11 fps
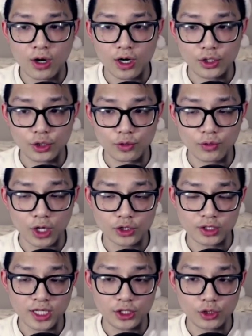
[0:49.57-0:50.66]
you're with
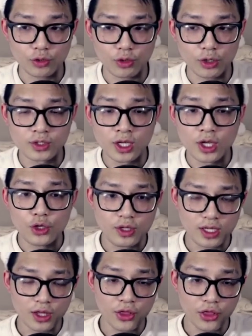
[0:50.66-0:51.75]
110 euros, you can get